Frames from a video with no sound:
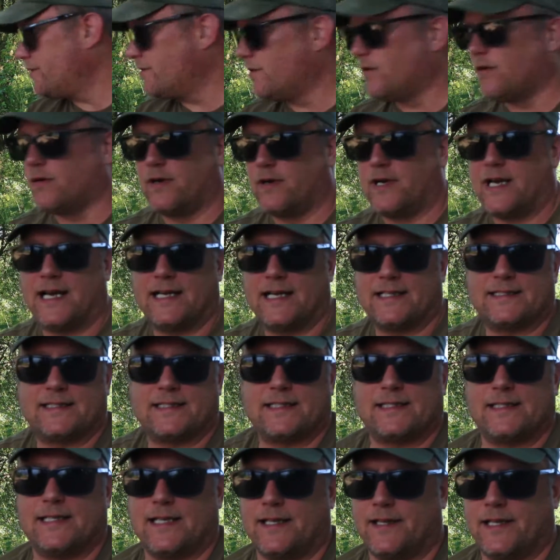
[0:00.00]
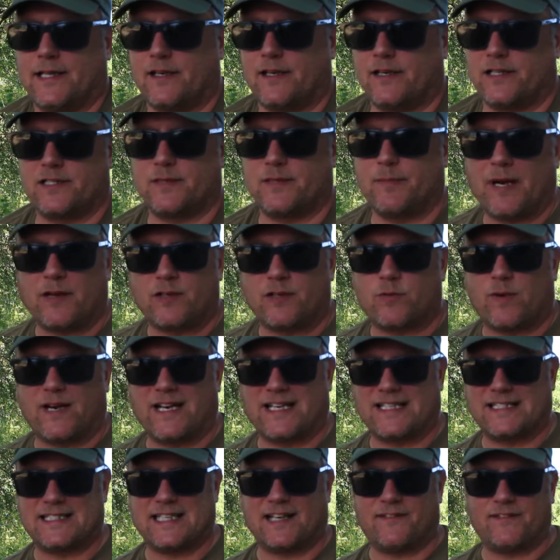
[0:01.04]
are at, I think it's about
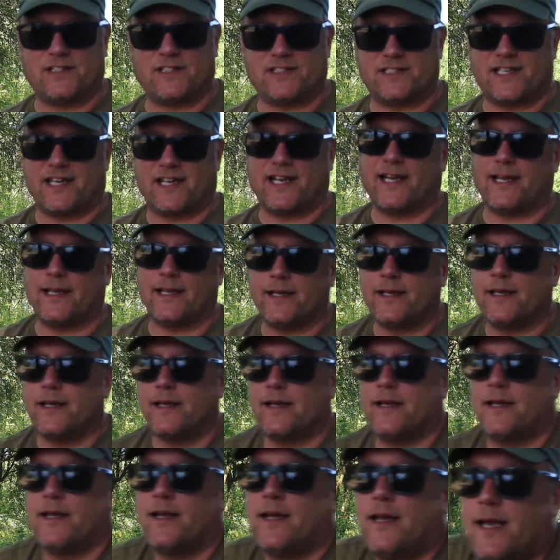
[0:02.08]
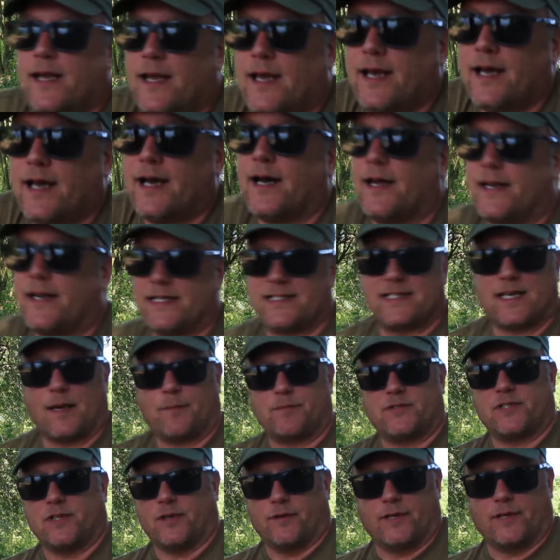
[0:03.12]
27 today, and it's
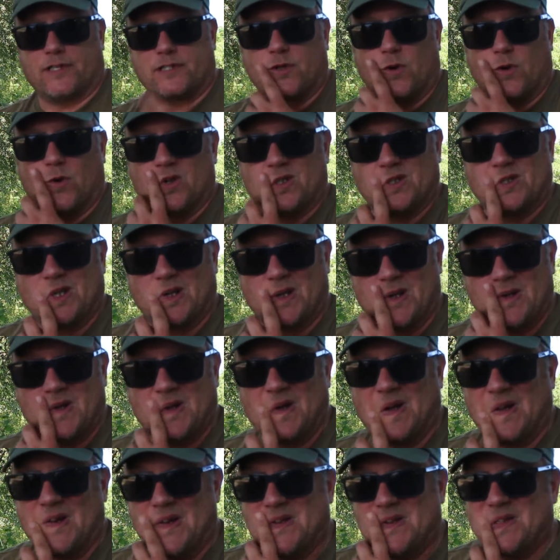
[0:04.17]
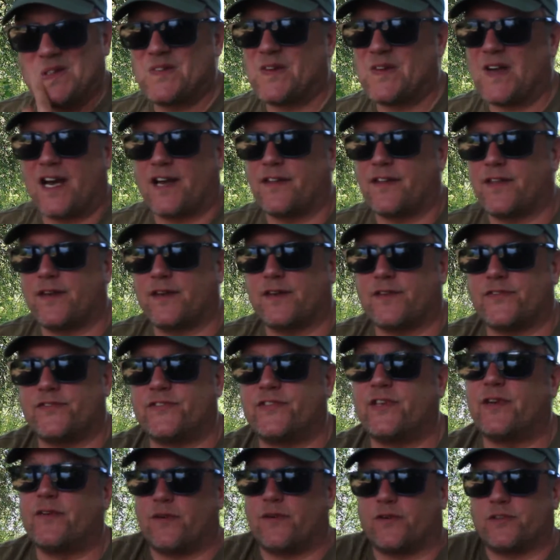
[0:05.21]
absolutely scorching, and I think there's
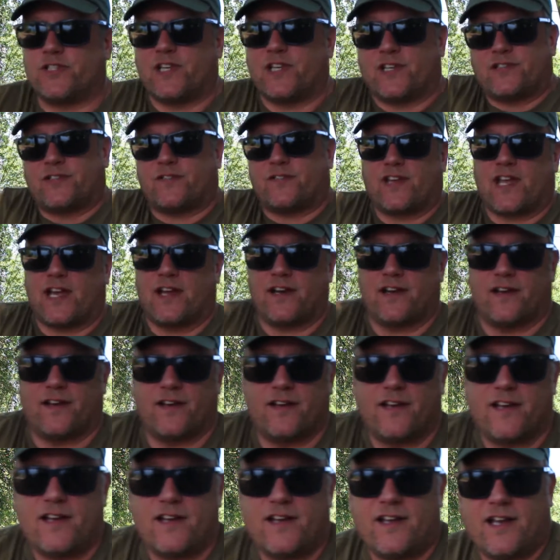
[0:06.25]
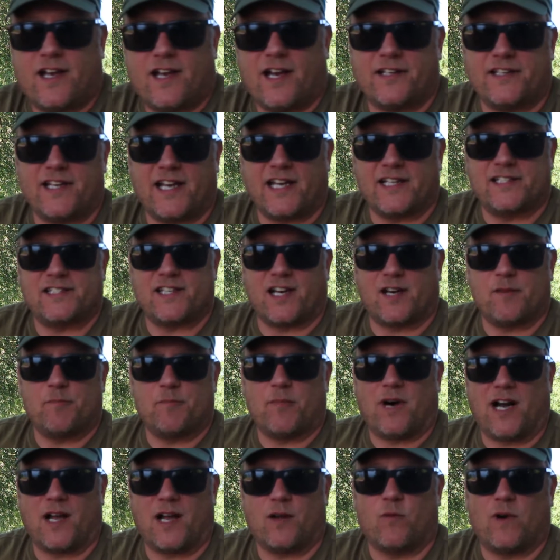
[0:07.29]
zero chance of getting a daytime
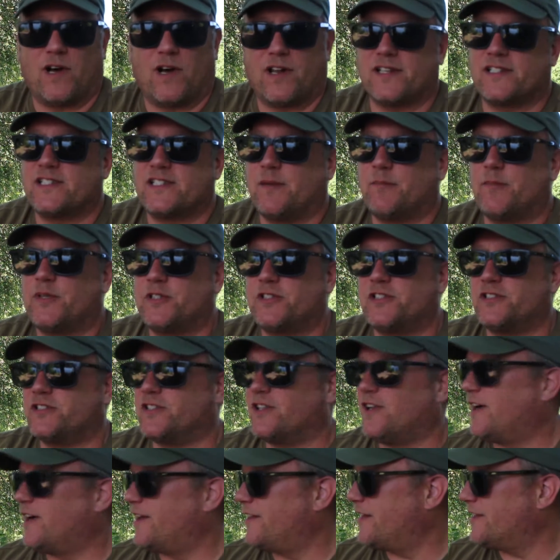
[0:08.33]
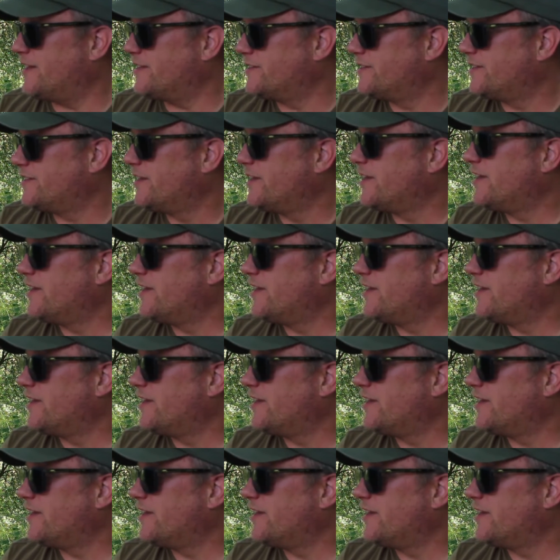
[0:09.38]
bite while the temperatures are like this.